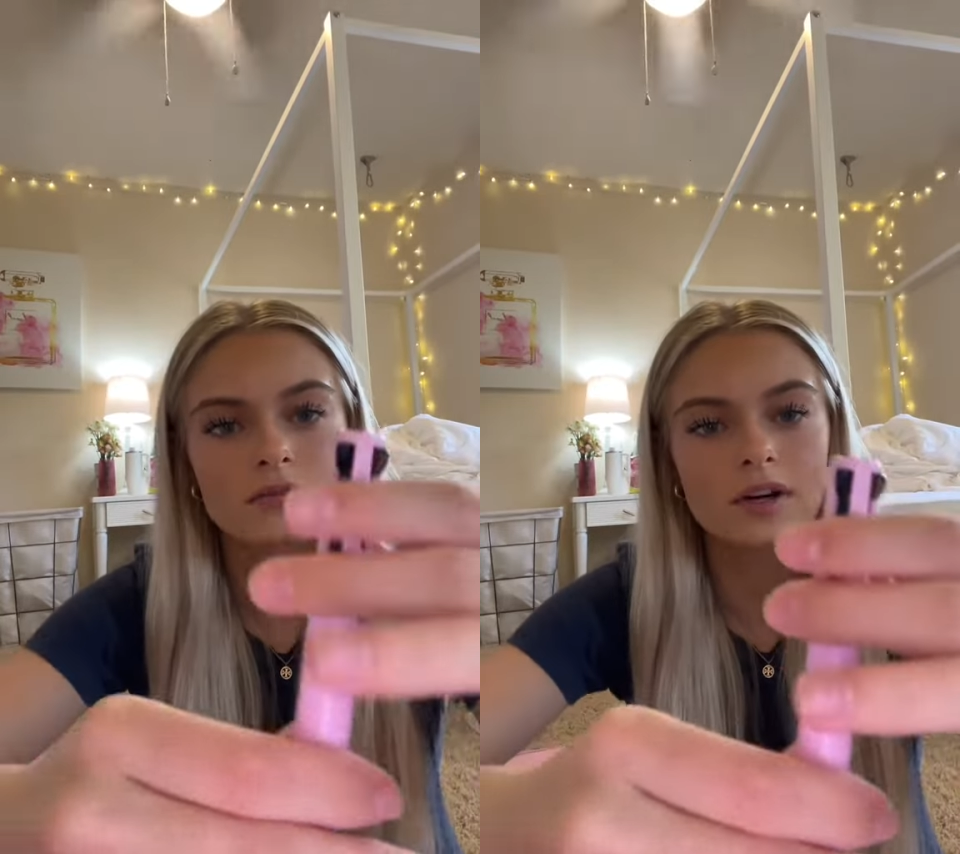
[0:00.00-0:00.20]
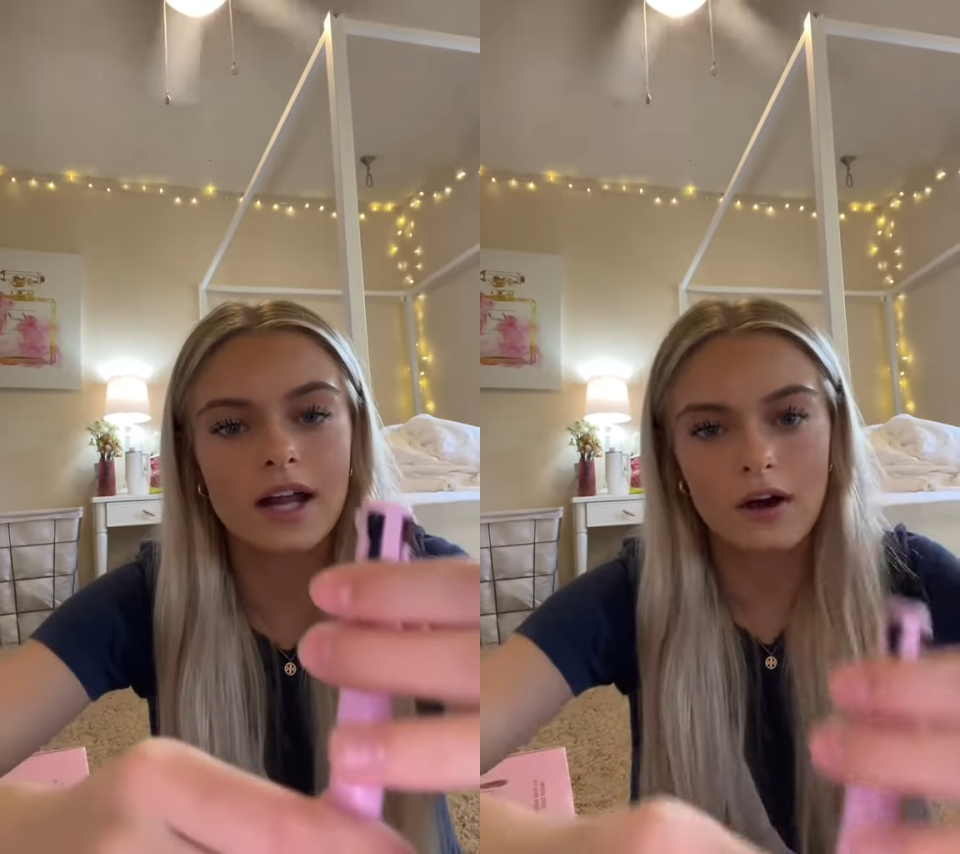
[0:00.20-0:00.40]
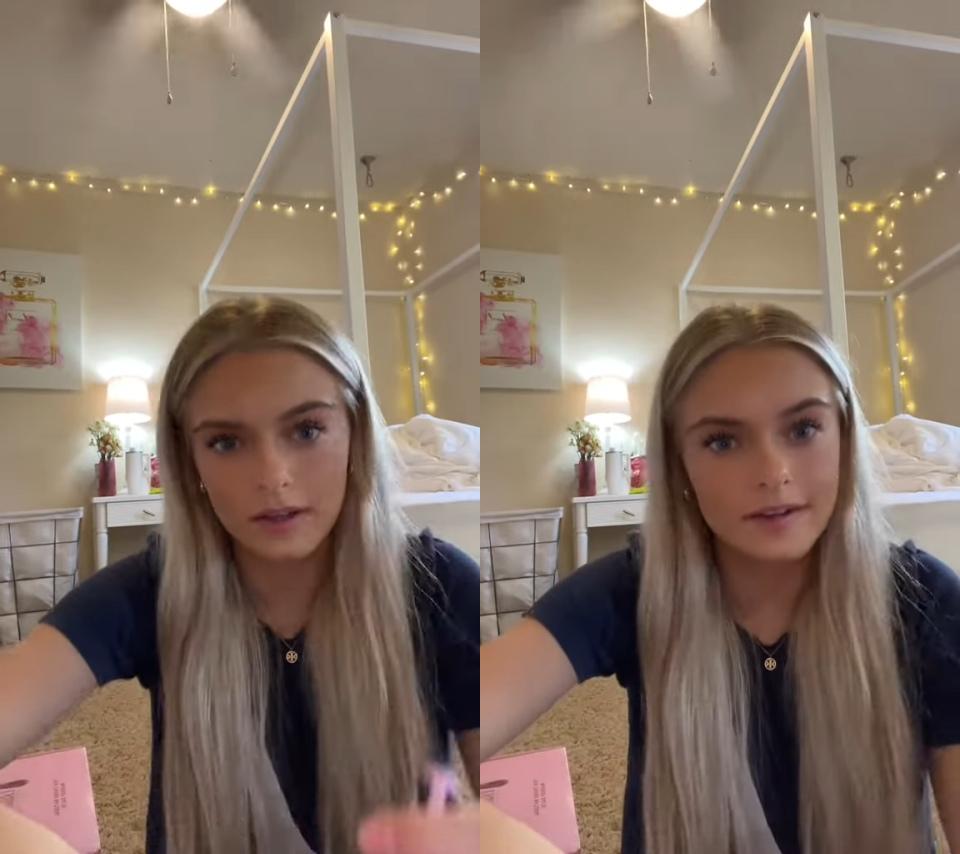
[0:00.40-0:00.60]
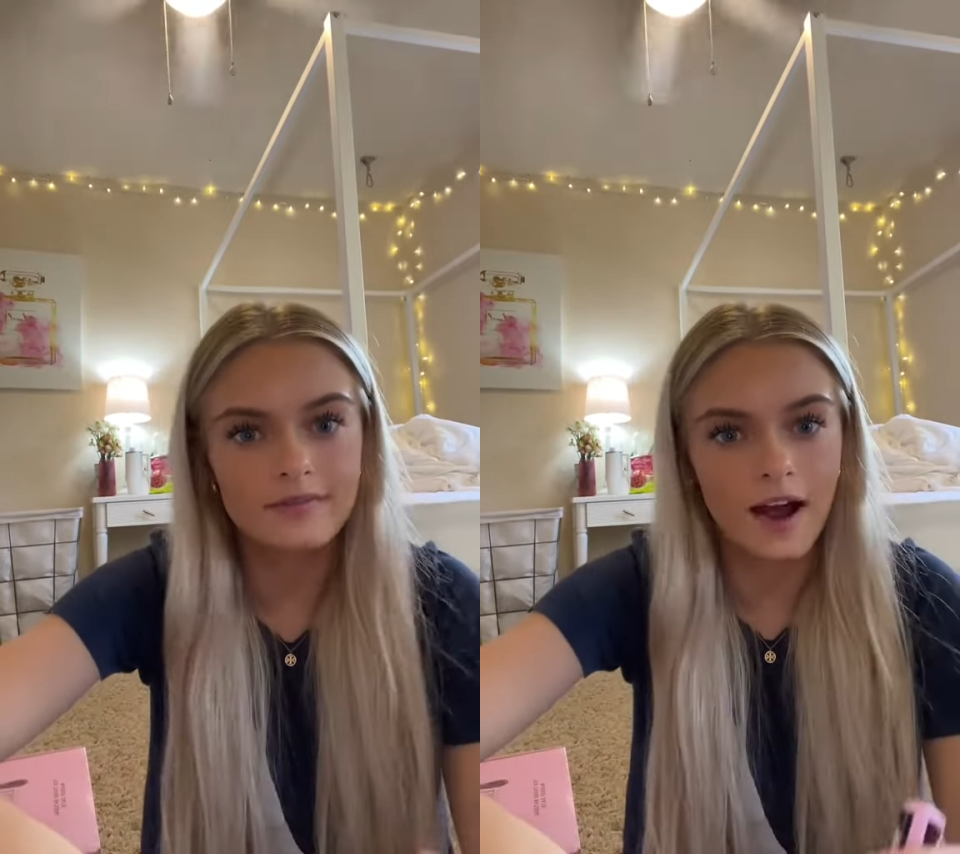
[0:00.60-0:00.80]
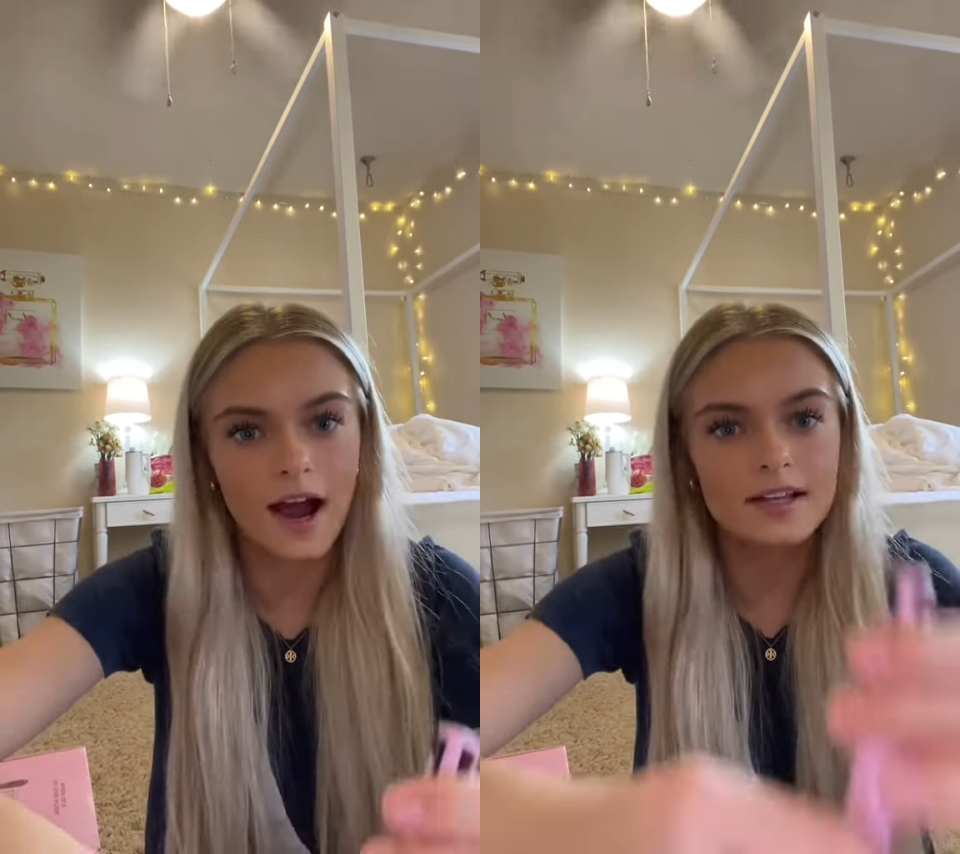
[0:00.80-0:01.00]
run out like
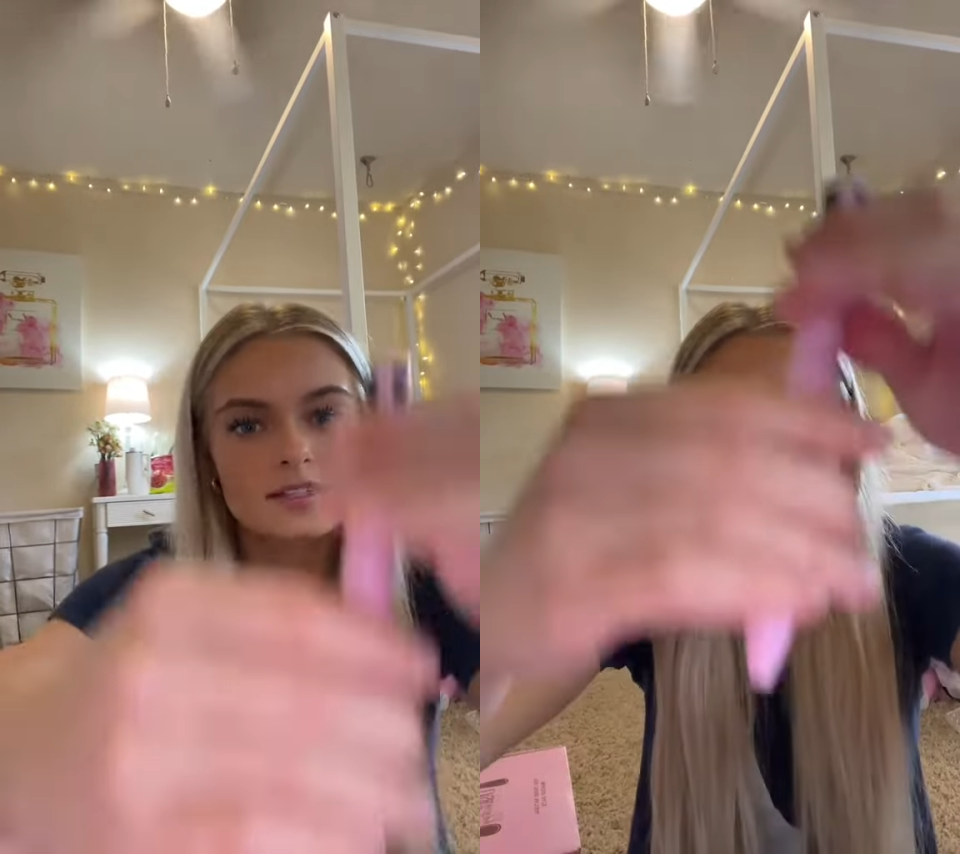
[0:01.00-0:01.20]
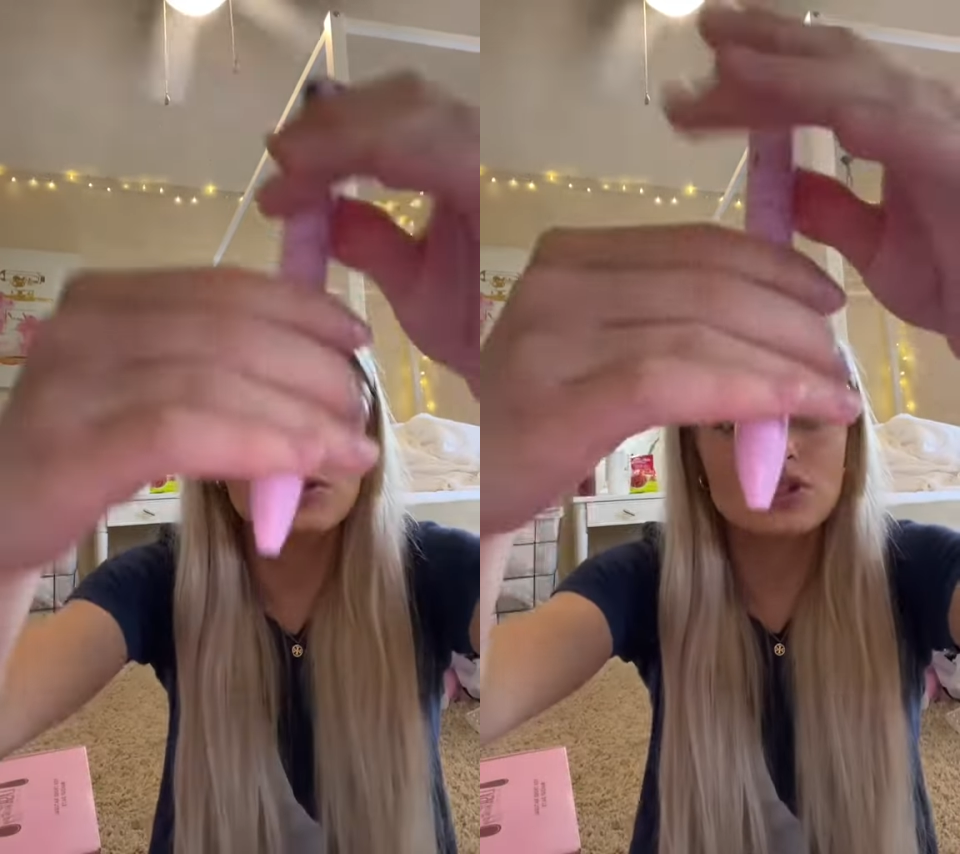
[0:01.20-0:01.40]
fast. You just